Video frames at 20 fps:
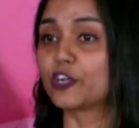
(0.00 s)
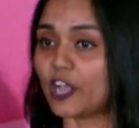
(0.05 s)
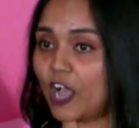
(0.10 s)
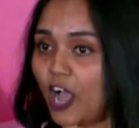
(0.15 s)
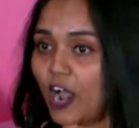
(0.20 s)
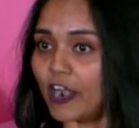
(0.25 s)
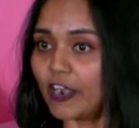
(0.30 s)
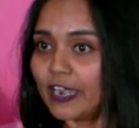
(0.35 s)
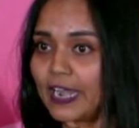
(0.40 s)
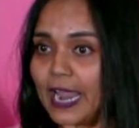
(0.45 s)

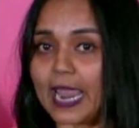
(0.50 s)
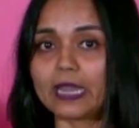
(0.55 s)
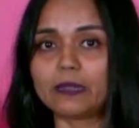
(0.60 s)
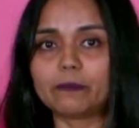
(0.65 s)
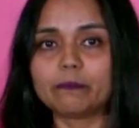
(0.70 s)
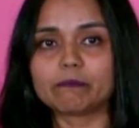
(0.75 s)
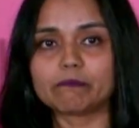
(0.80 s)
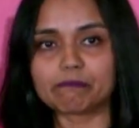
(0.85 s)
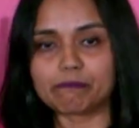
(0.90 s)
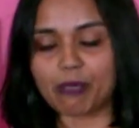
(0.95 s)
car,
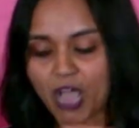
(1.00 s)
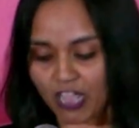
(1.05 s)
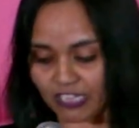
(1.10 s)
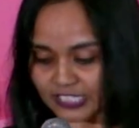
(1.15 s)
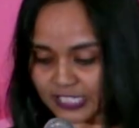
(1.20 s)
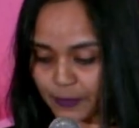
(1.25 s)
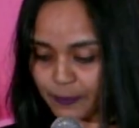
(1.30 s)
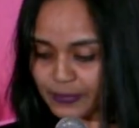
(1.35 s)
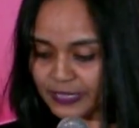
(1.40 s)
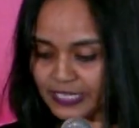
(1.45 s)
and
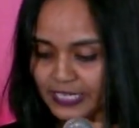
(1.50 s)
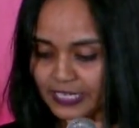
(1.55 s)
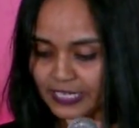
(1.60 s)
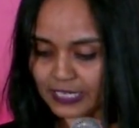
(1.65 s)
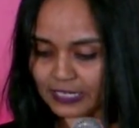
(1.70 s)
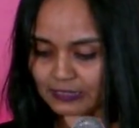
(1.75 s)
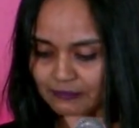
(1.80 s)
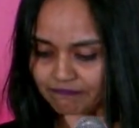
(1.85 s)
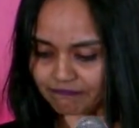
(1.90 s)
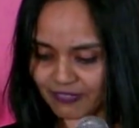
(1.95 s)

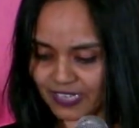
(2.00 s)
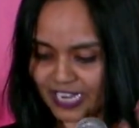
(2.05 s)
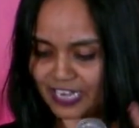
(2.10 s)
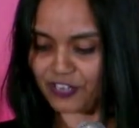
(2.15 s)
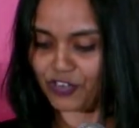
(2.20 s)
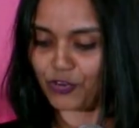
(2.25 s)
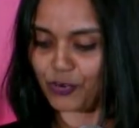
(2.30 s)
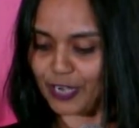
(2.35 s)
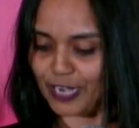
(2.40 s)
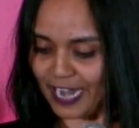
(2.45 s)
possibly in
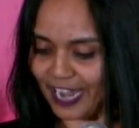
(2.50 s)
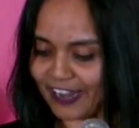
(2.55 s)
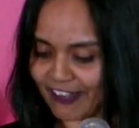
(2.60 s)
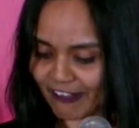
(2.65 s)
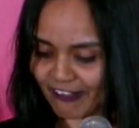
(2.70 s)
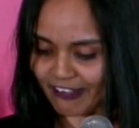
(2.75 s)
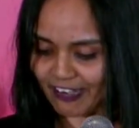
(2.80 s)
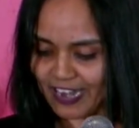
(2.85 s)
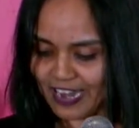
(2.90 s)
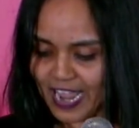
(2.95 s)
your
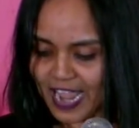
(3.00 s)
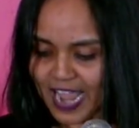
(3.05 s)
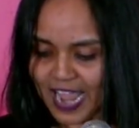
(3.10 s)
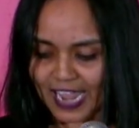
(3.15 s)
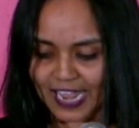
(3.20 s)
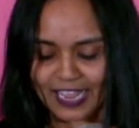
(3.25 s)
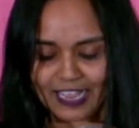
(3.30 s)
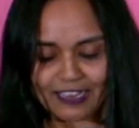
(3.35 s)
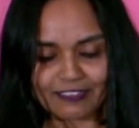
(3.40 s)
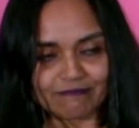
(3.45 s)
hair.
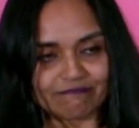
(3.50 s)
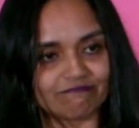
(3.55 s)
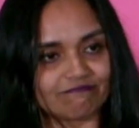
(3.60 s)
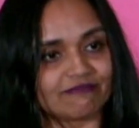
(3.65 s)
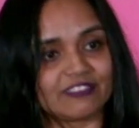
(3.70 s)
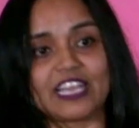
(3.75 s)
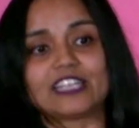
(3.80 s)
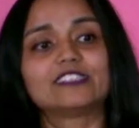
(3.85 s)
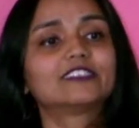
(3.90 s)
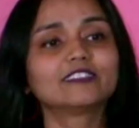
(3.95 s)
And
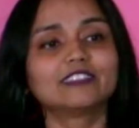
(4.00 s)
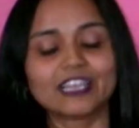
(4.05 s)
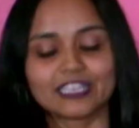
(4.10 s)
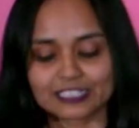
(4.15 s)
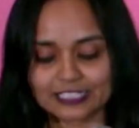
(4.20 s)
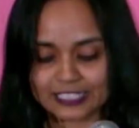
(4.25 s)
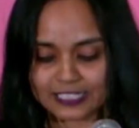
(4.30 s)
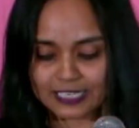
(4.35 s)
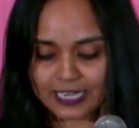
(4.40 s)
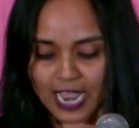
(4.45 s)
that's a
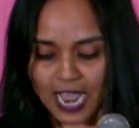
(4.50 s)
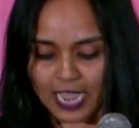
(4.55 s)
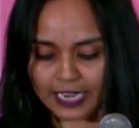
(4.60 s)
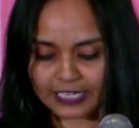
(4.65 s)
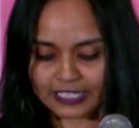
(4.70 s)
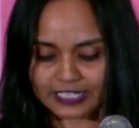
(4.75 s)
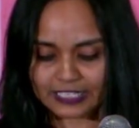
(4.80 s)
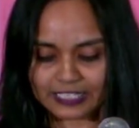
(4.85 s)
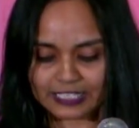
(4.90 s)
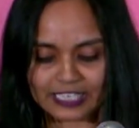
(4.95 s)
lesson I
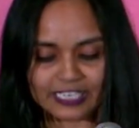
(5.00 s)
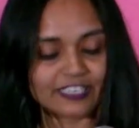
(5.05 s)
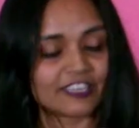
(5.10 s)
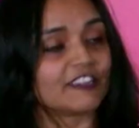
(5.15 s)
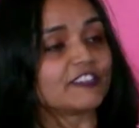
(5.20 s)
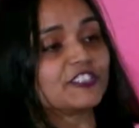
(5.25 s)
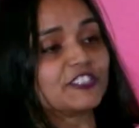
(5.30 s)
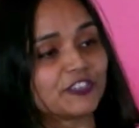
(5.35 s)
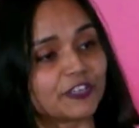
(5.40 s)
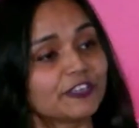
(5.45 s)
didn't need
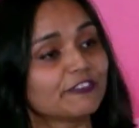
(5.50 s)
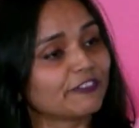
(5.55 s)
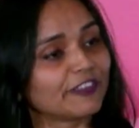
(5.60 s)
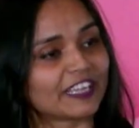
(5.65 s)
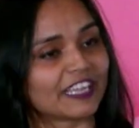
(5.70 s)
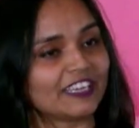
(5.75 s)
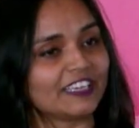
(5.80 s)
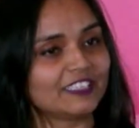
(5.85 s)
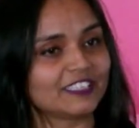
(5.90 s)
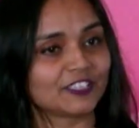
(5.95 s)
a
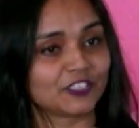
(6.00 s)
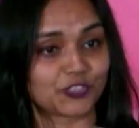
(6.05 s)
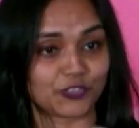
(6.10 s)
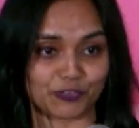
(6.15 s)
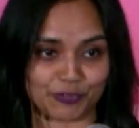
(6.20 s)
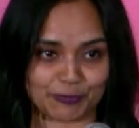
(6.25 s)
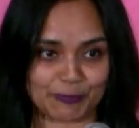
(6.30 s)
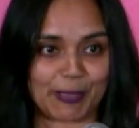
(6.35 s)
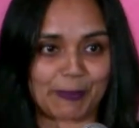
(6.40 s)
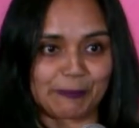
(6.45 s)
certificate to
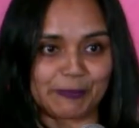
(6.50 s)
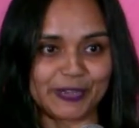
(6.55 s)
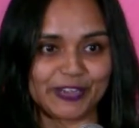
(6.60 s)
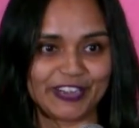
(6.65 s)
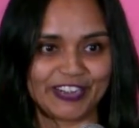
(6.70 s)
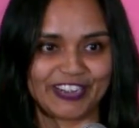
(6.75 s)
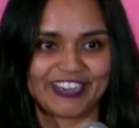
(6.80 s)
remember.